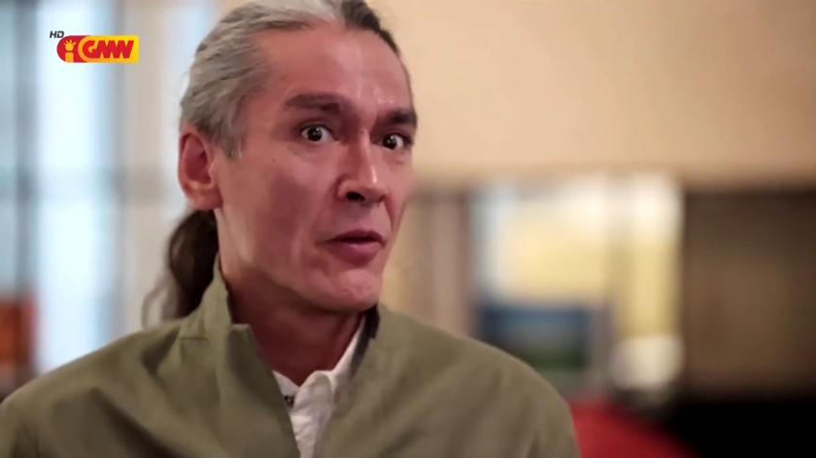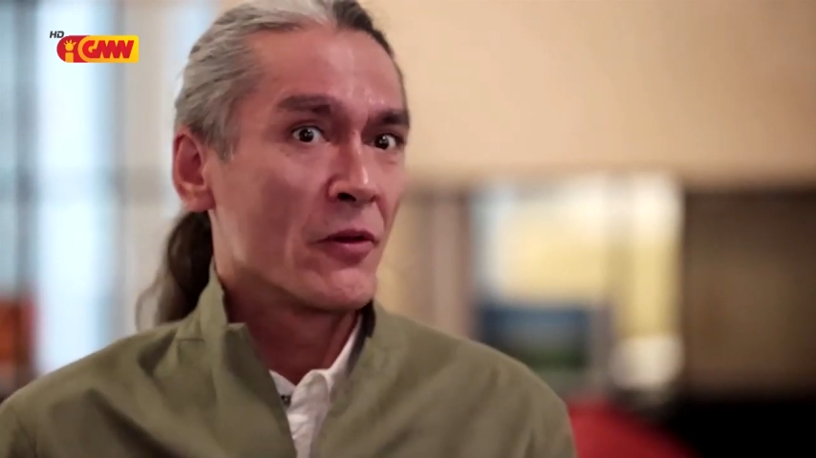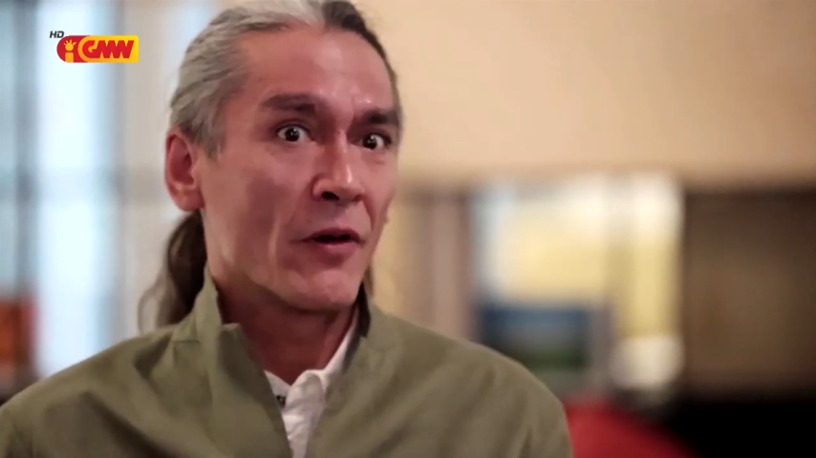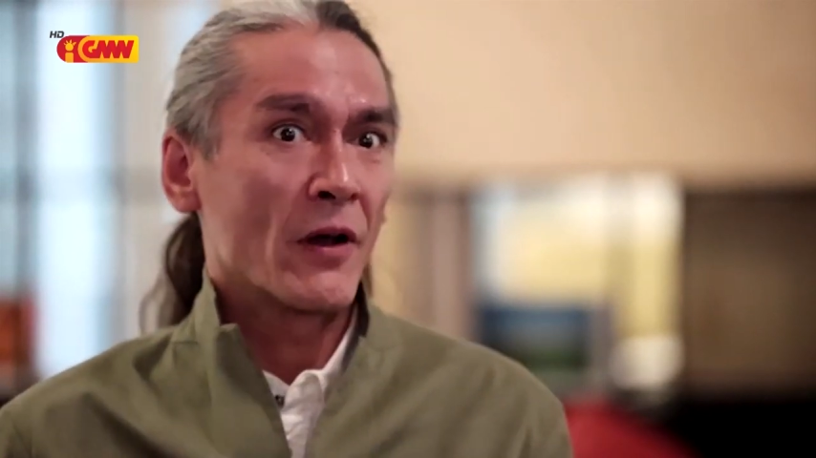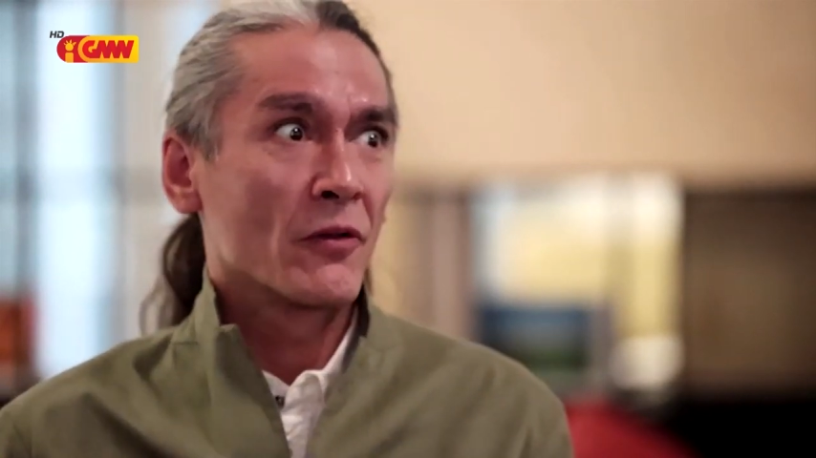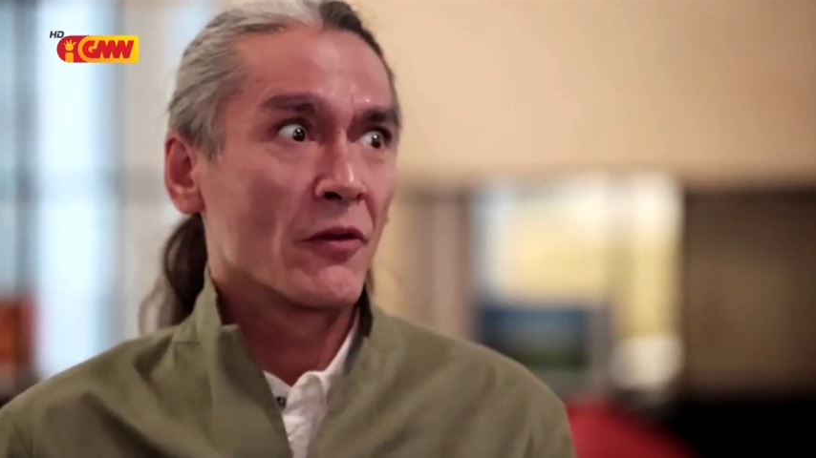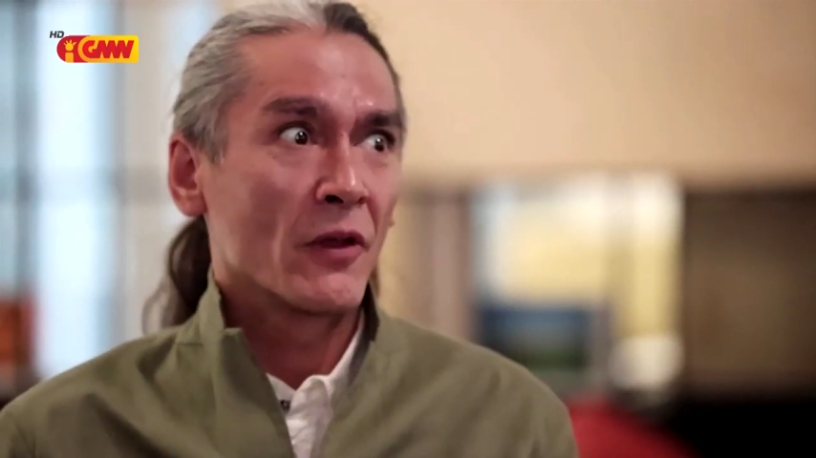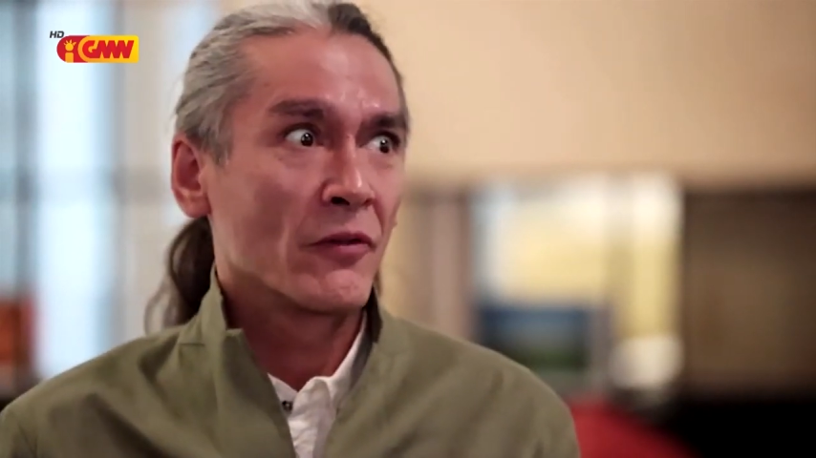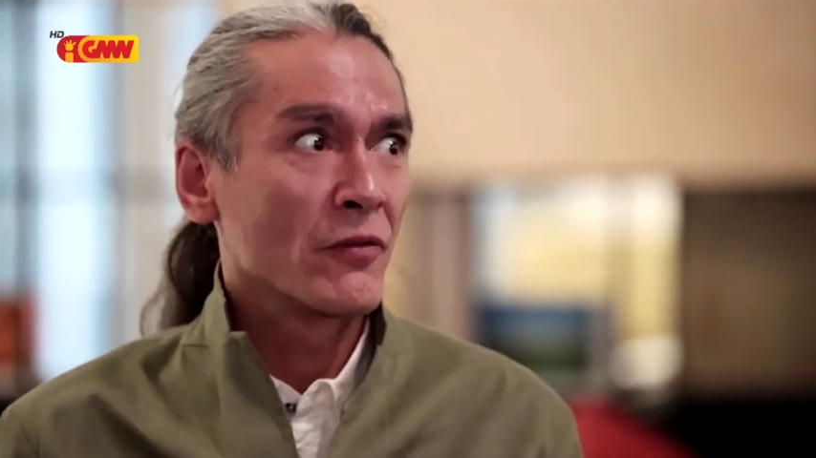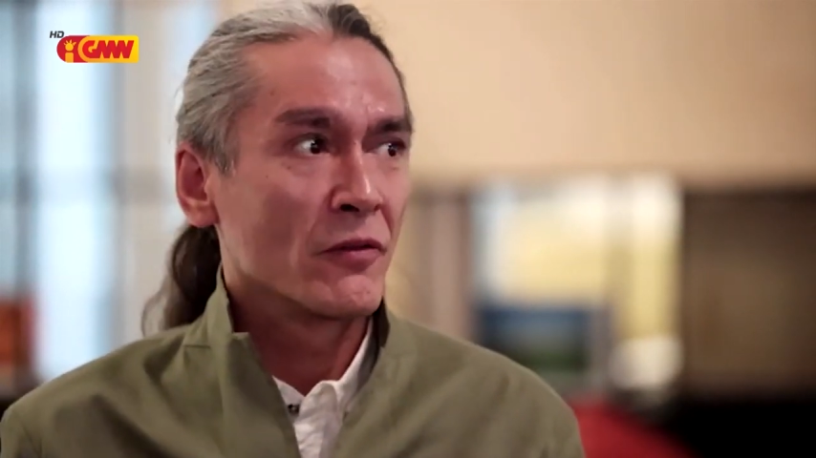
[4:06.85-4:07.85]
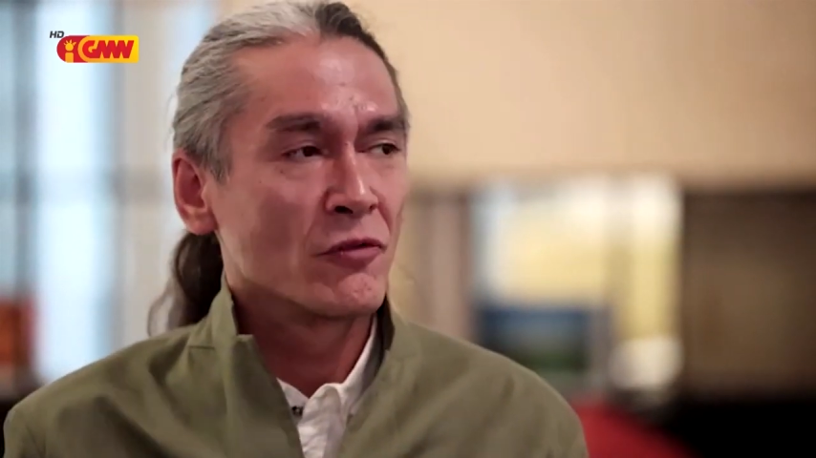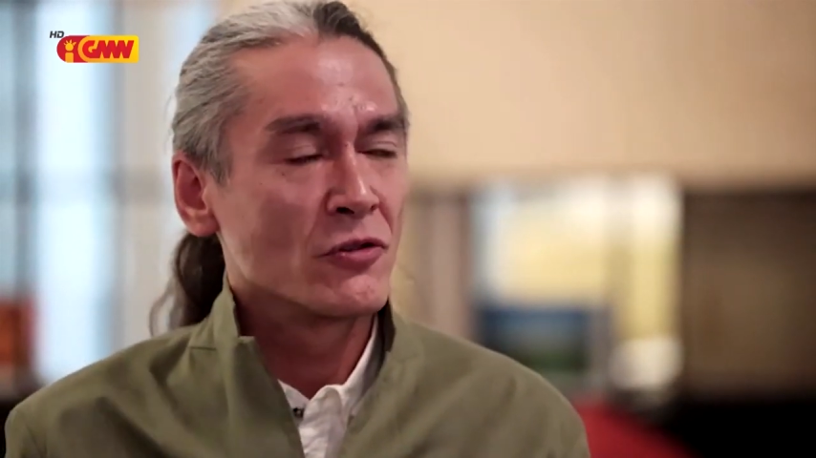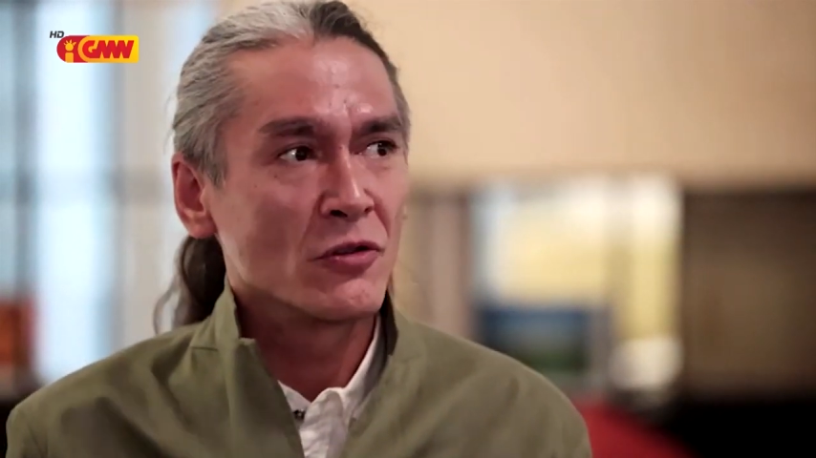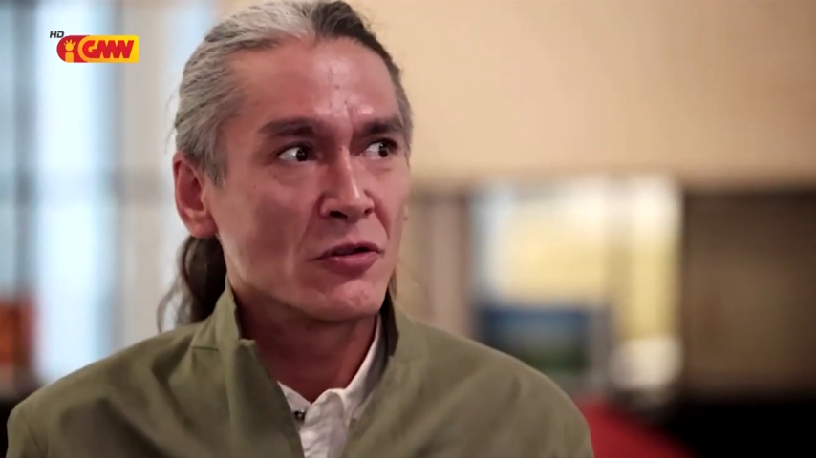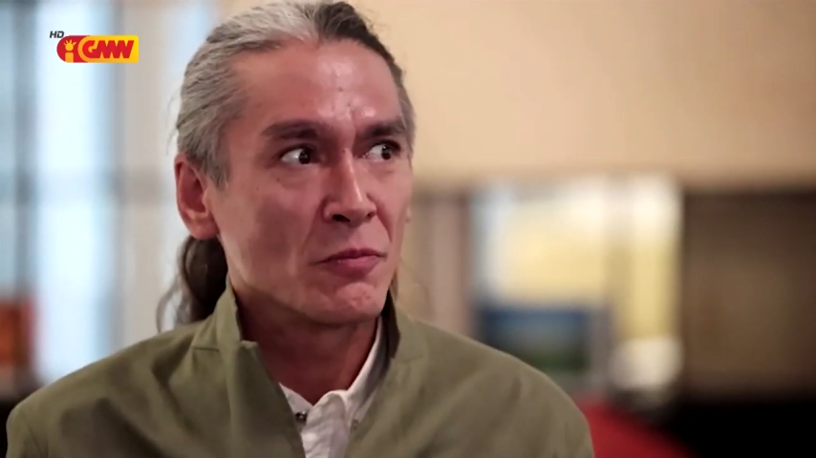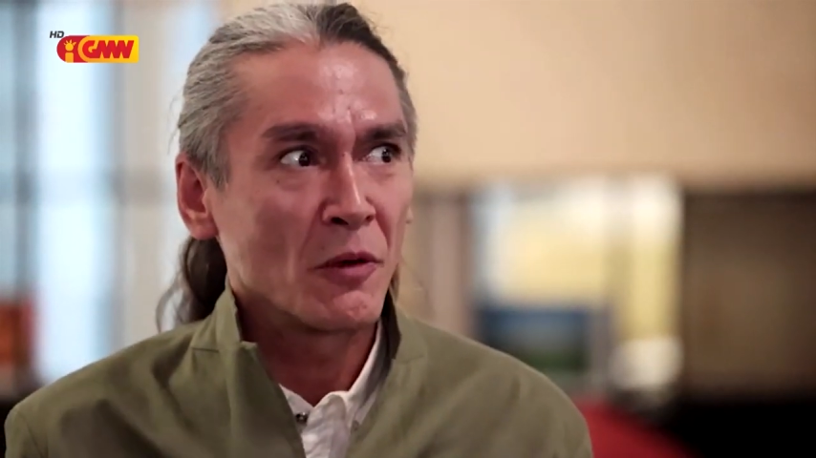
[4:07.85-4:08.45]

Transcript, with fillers: The fact that they've reduced